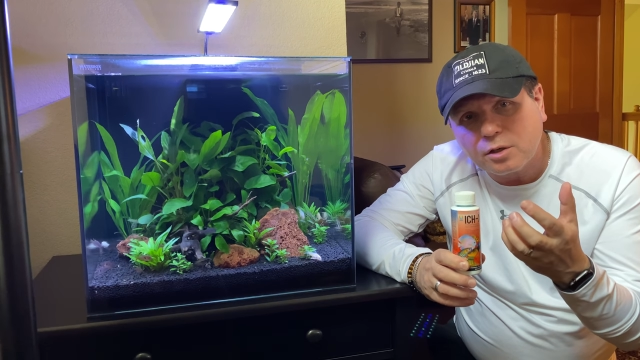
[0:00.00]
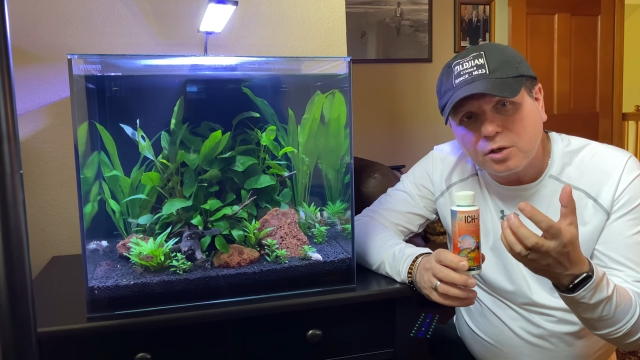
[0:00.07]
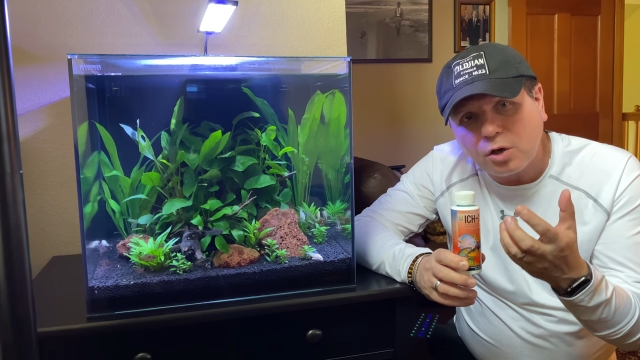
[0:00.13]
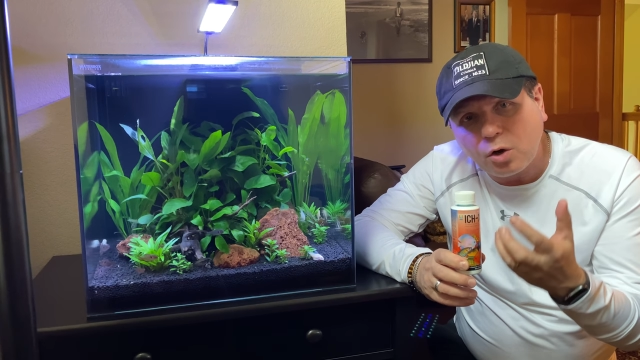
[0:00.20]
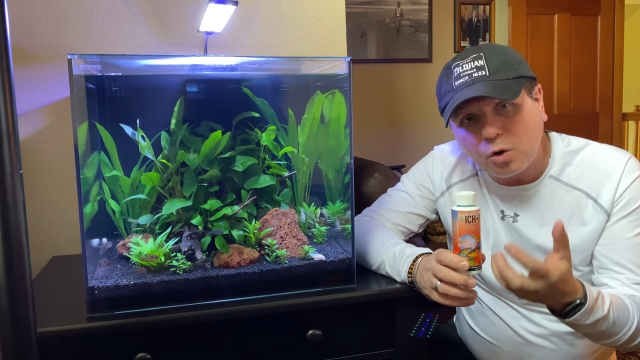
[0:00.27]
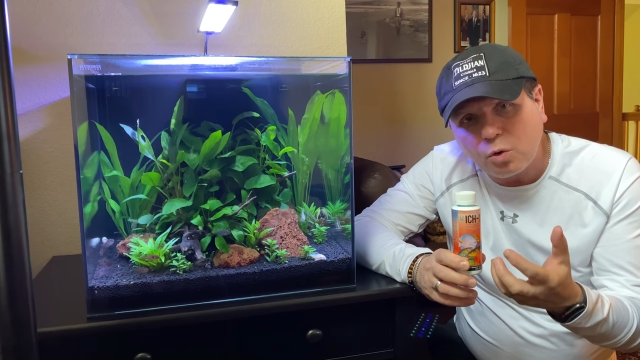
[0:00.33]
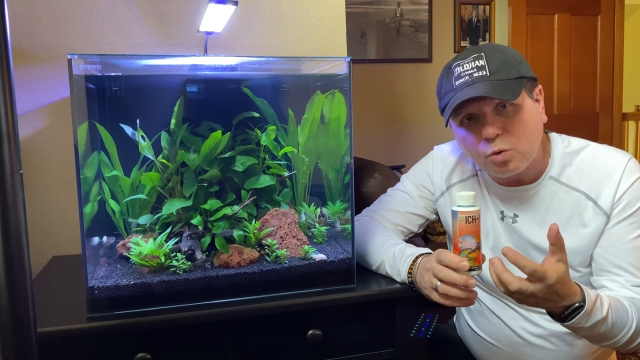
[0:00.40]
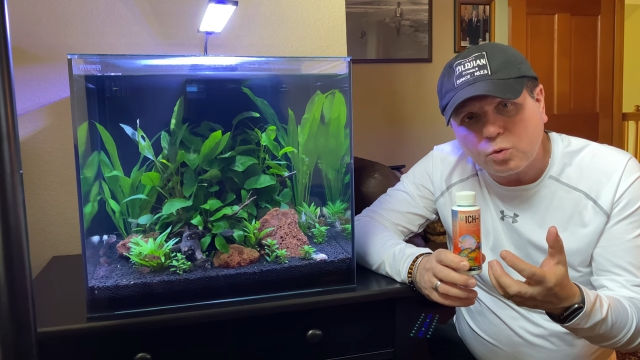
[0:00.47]

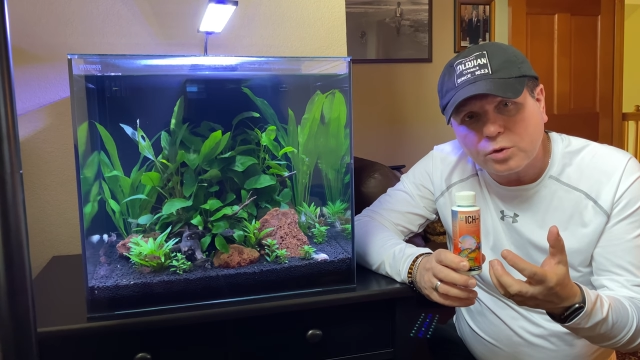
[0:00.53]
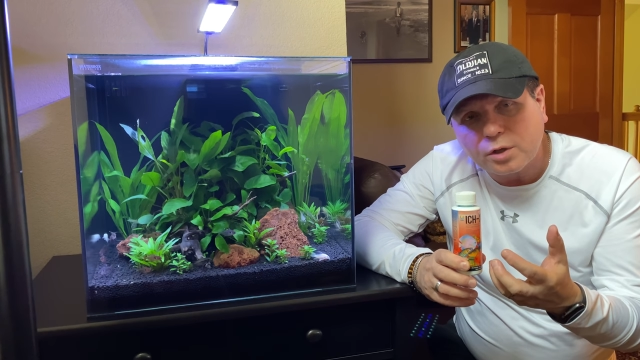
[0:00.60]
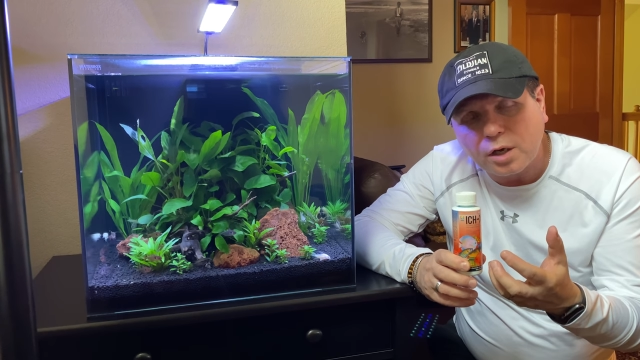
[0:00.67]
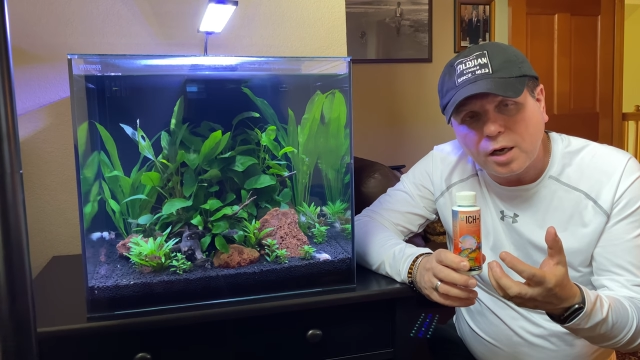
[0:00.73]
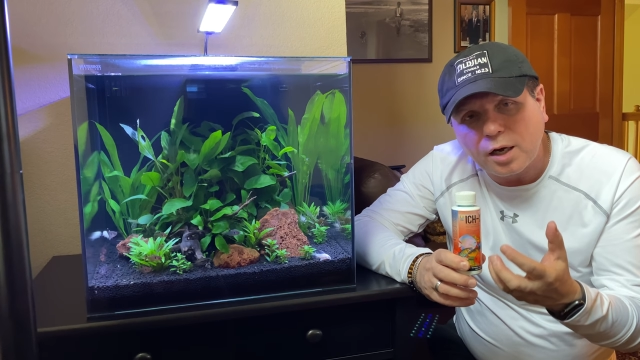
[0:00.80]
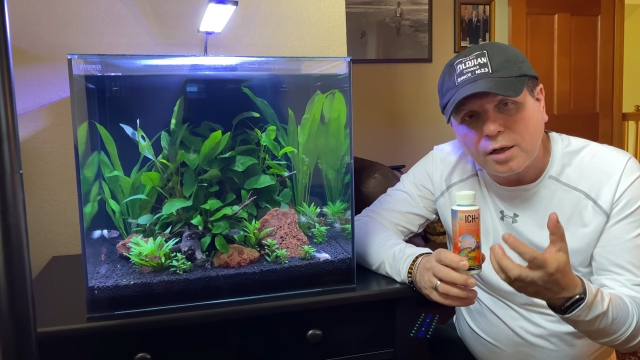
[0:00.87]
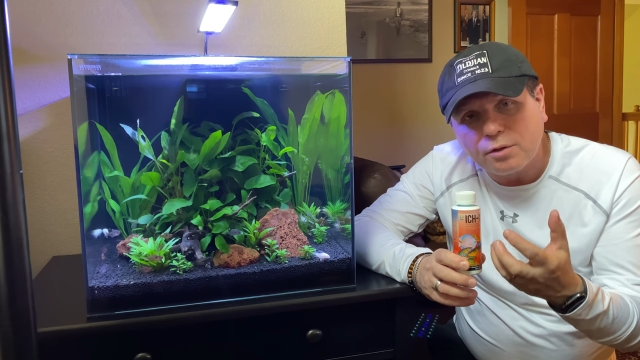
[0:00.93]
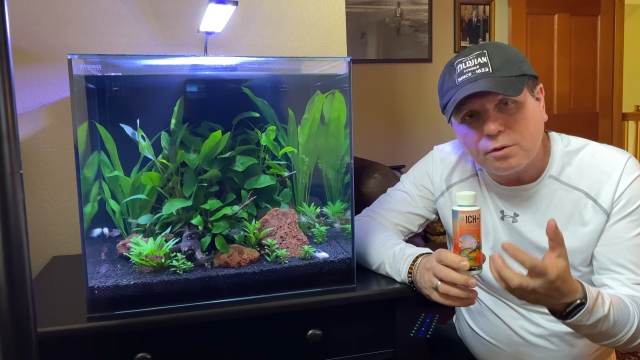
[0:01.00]
coat
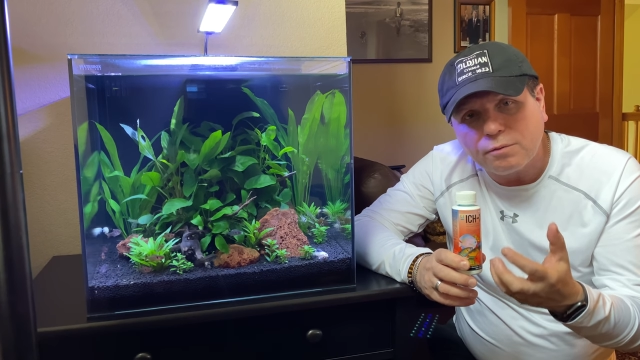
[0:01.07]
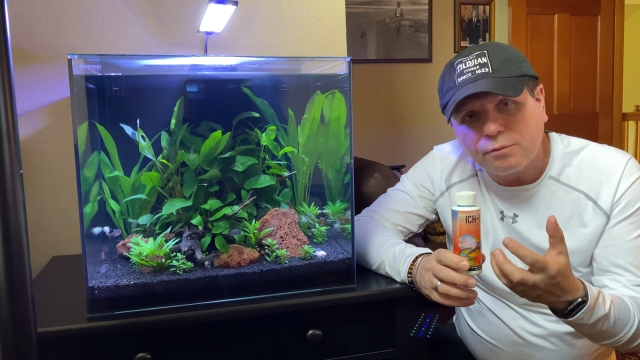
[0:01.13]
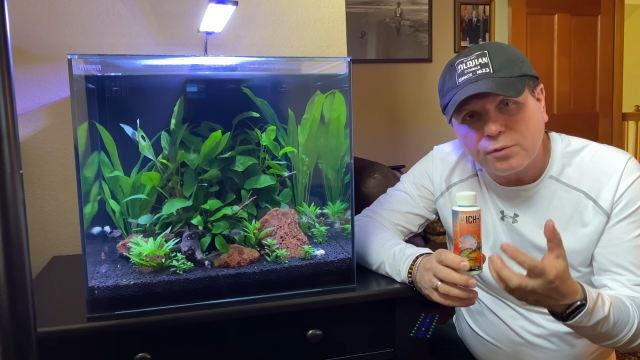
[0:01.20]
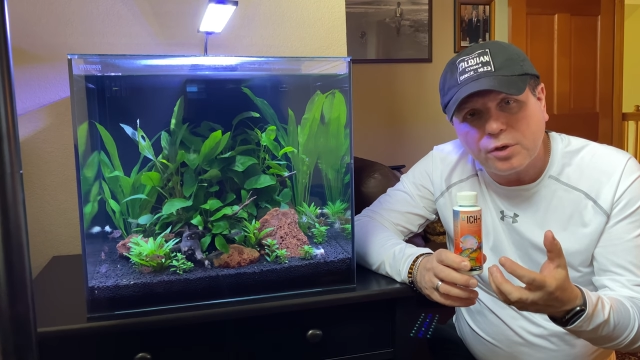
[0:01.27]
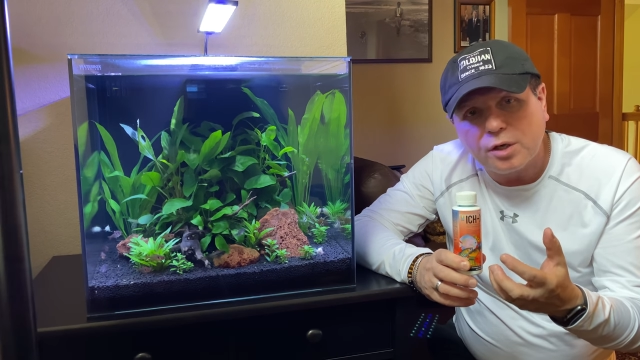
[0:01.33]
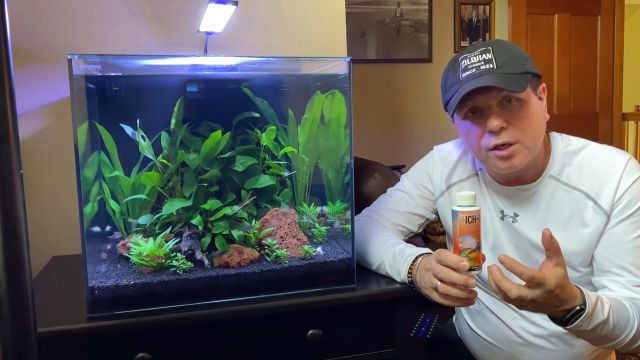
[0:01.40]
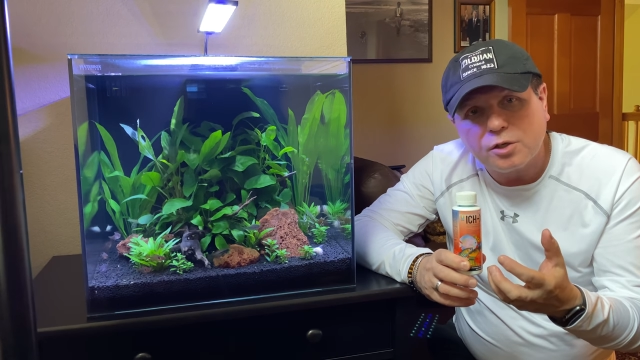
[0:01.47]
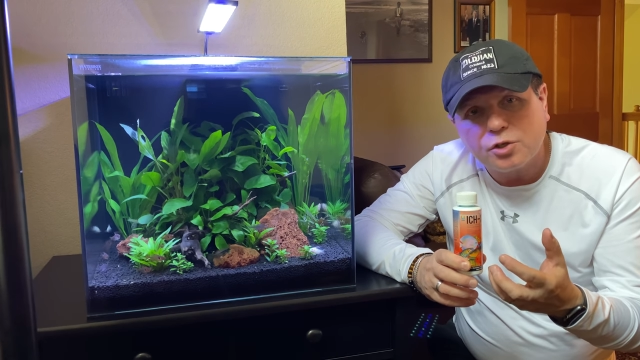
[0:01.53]
on the
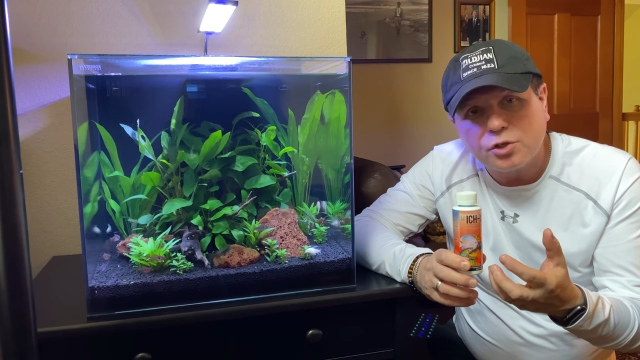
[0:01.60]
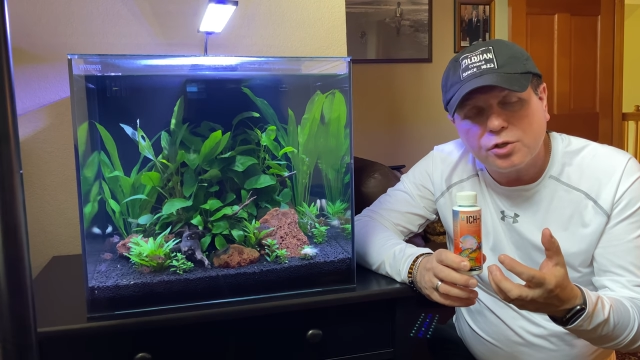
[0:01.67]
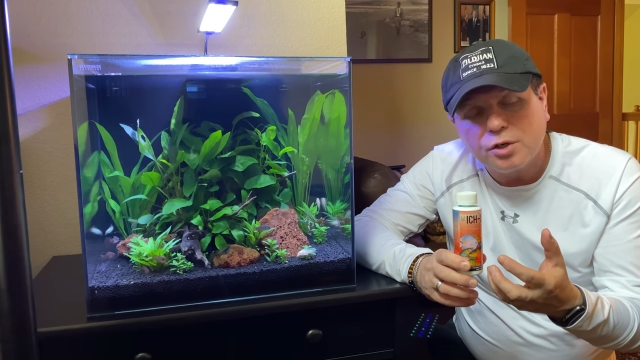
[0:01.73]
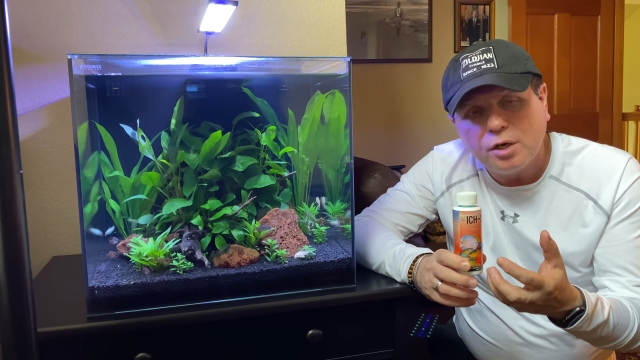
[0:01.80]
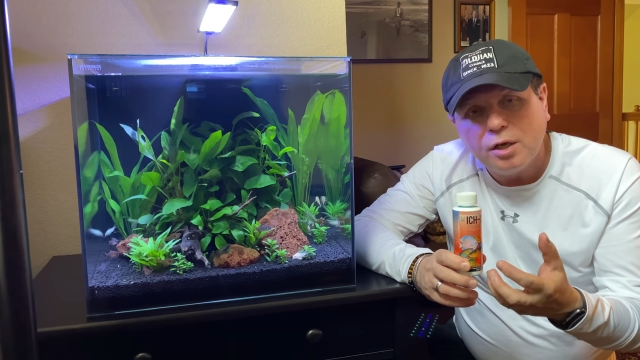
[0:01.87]
fish